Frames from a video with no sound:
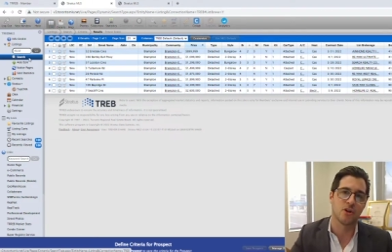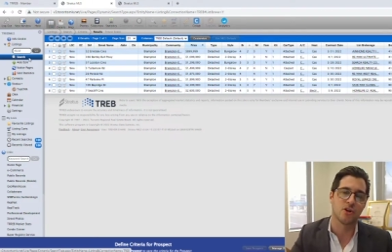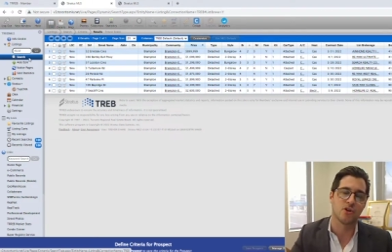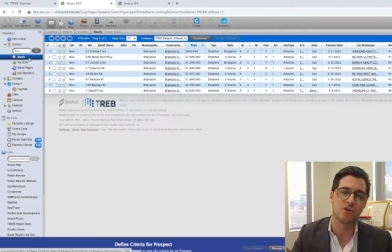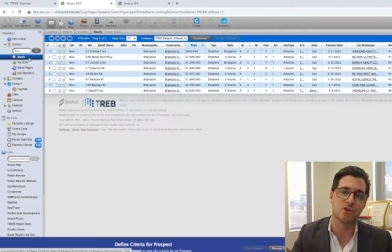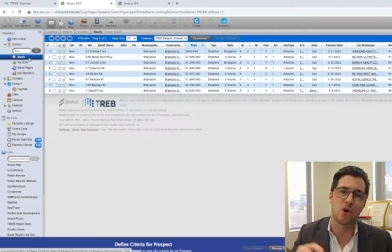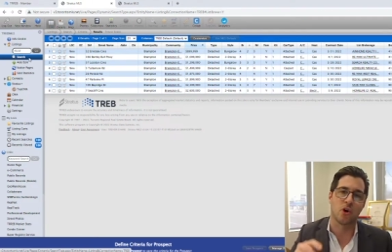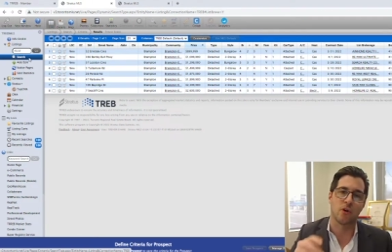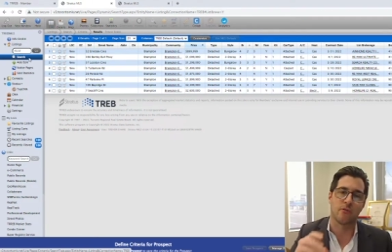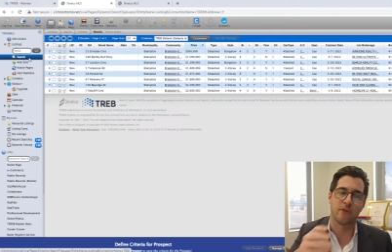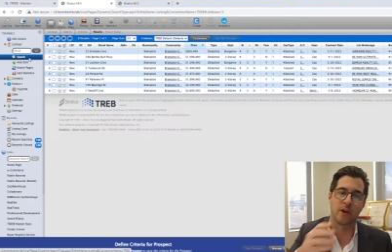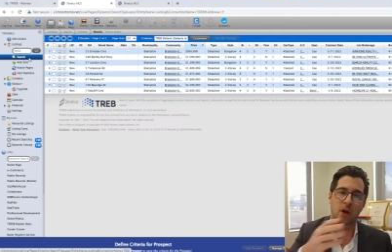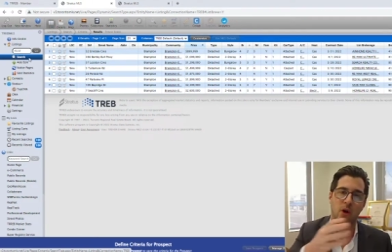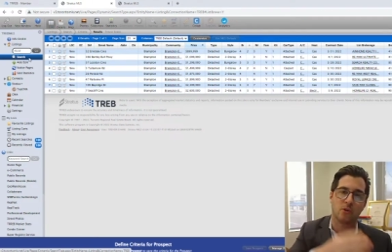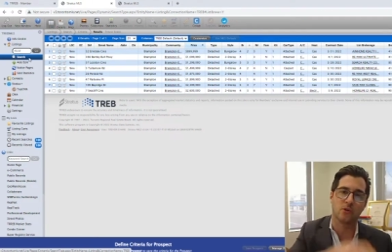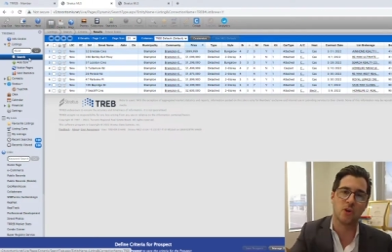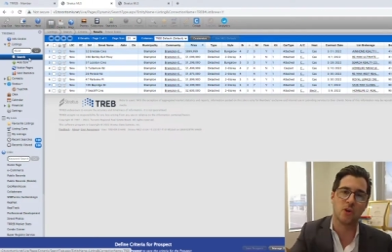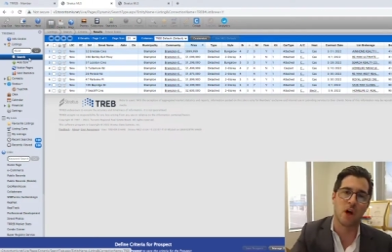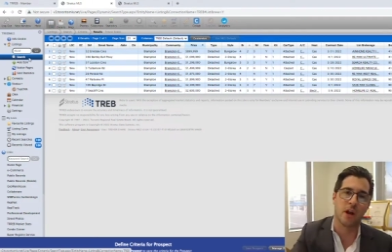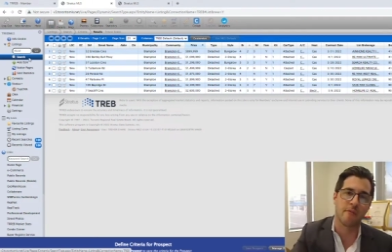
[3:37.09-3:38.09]
So if it
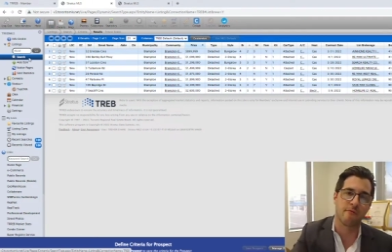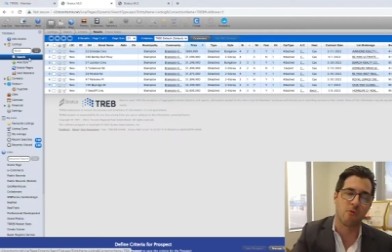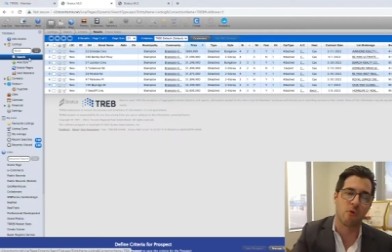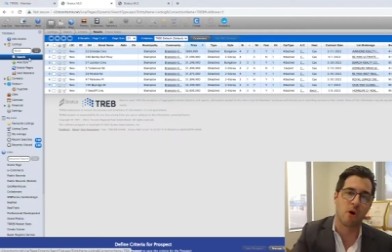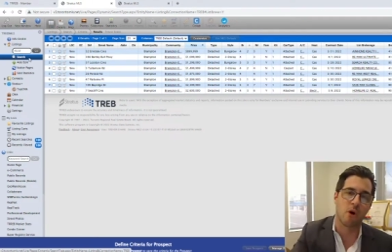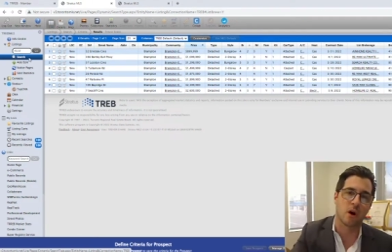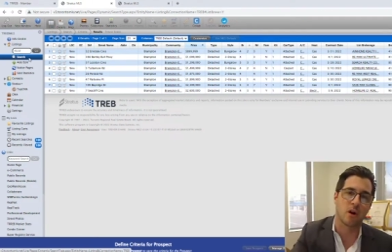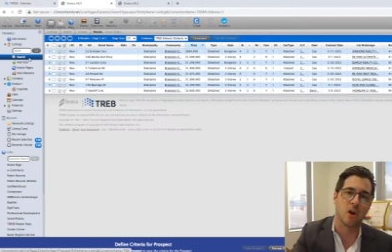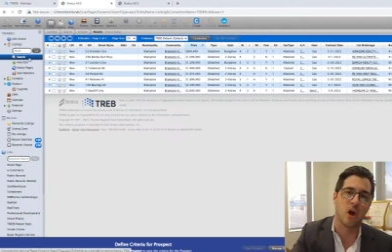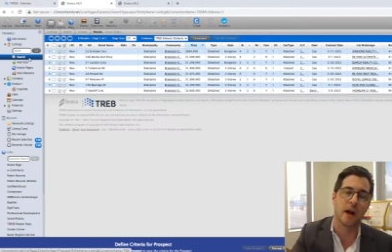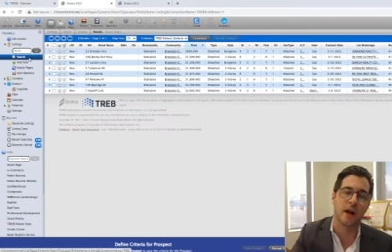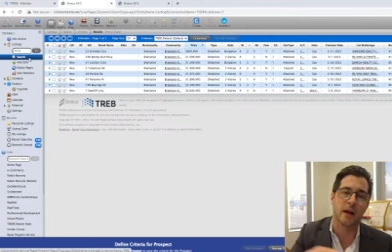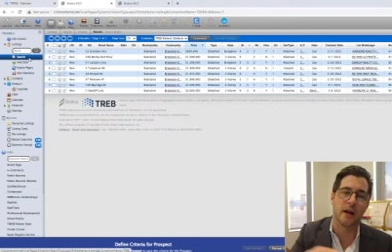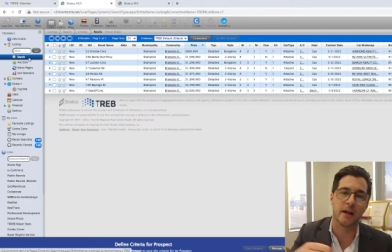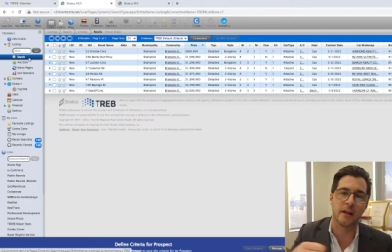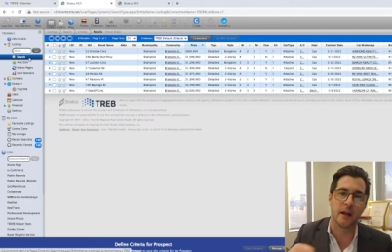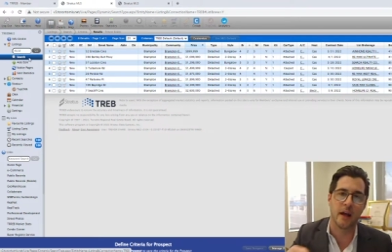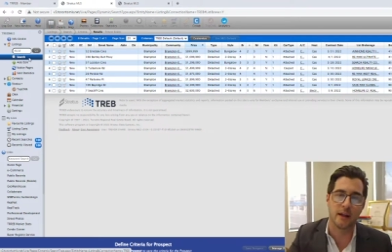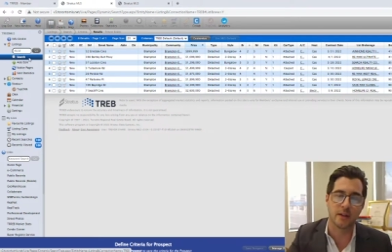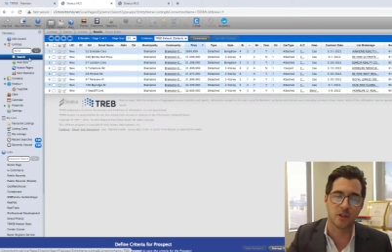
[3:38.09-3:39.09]
goes on at 4 o'clock,
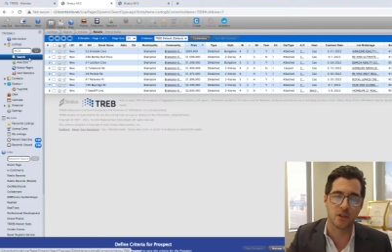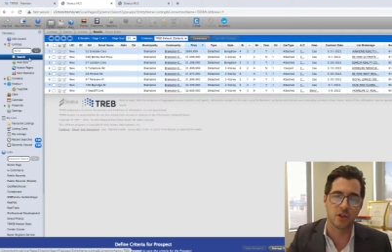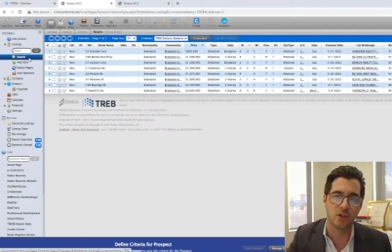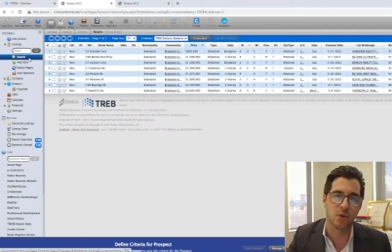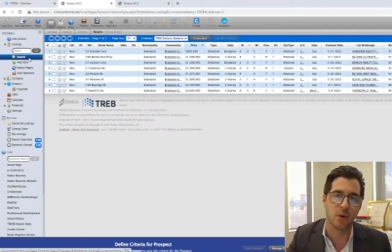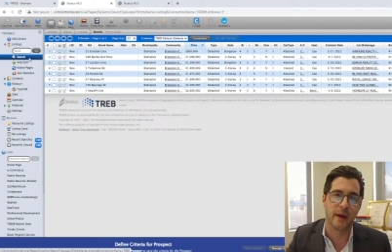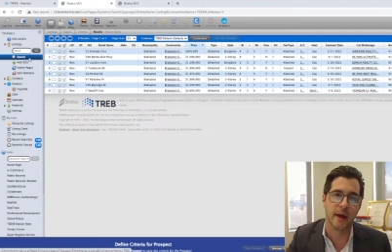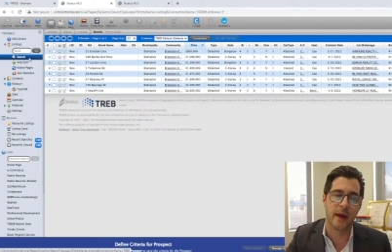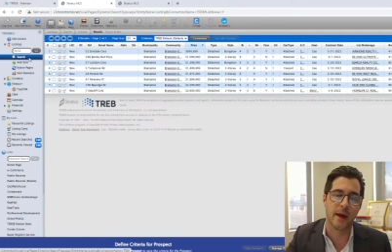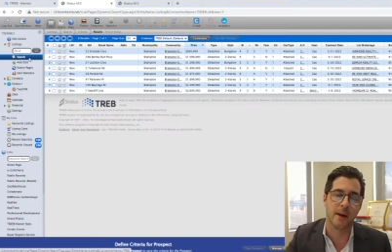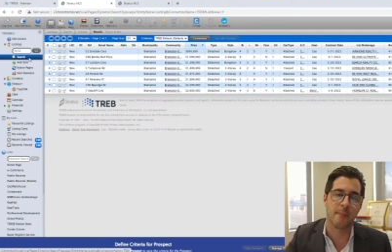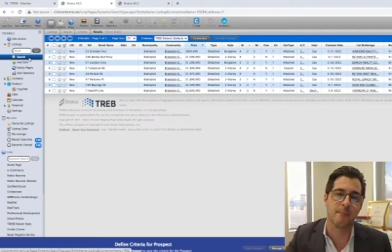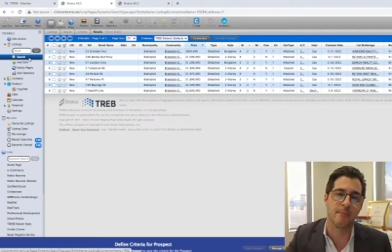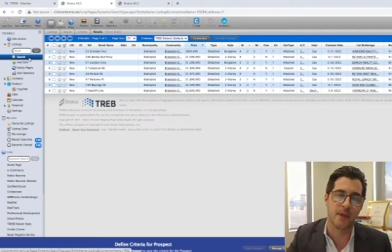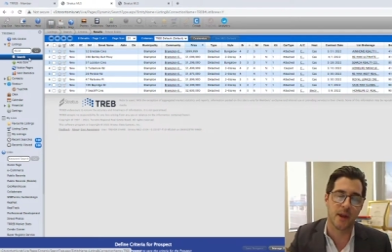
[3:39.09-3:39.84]
at 2 a.m.